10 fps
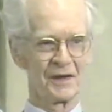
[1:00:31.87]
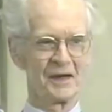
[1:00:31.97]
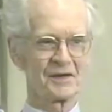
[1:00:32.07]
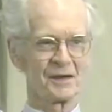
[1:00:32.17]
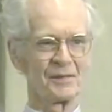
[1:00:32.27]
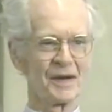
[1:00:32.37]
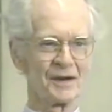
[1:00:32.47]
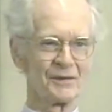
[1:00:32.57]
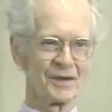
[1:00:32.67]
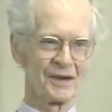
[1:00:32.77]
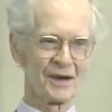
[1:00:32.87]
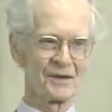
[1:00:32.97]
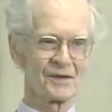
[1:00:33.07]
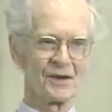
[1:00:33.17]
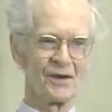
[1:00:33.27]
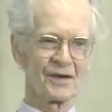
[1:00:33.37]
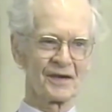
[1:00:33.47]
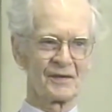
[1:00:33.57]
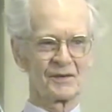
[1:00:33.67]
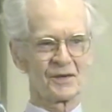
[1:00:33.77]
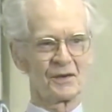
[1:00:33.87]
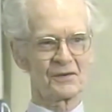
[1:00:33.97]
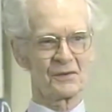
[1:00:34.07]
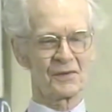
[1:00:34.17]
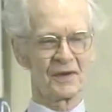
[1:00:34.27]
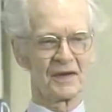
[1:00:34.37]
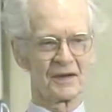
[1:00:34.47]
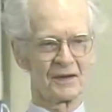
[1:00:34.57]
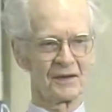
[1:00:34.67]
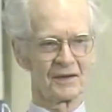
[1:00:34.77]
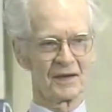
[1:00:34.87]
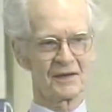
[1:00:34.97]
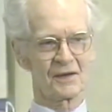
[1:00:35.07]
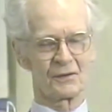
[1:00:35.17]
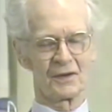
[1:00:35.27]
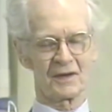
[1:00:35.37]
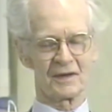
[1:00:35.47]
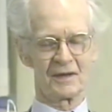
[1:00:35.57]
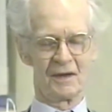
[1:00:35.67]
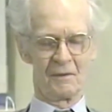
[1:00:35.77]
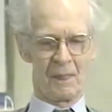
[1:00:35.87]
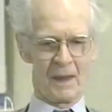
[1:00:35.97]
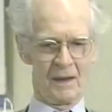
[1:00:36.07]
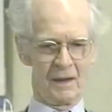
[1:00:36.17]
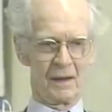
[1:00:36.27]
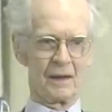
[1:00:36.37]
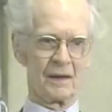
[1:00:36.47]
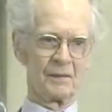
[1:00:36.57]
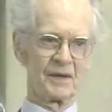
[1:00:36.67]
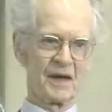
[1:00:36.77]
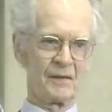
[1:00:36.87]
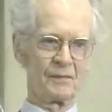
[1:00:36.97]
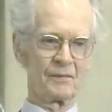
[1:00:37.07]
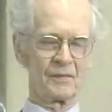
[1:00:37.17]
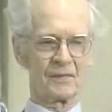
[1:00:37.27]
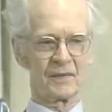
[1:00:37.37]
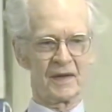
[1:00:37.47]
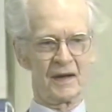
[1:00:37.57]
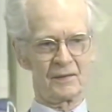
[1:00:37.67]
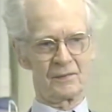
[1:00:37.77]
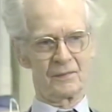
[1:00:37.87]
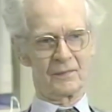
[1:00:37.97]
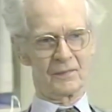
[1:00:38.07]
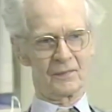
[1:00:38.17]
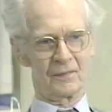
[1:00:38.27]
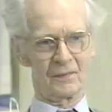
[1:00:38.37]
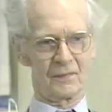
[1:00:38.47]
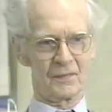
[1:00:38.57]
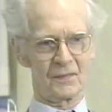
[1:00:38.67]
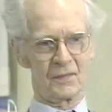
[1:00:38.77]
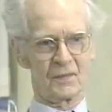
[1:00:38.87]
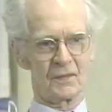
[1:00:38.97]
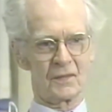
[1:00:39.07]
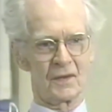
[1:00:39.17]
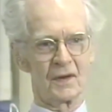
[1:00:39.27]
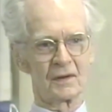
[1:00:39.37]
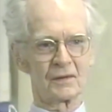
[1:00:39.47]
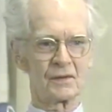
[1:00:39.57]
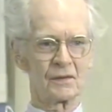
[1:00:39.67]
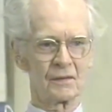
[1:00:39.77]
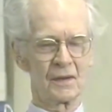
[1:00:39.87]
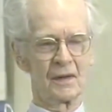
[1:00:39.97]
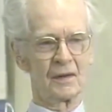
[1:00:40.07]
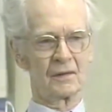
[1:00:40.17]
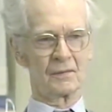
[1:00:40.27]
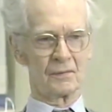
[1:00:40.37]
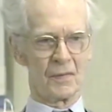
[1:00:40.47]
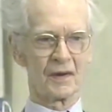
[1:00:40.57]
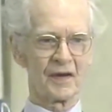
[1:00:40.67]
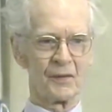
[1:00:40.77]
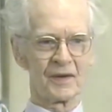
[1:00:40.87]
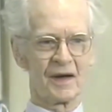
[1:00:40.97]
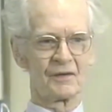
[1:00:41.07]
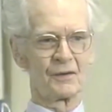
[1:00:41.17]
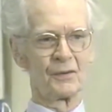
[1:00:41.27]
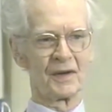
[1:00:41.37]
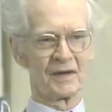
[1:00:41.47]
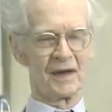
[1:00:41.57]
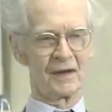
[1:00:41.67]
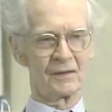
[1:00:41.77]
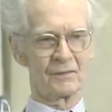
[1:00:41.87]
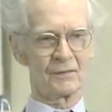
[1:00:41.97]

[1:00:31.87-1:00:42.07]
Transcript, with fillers: tasted better with a little salt and was also cleaner and less gritty. Uh, but that, that young monkey went on doing that.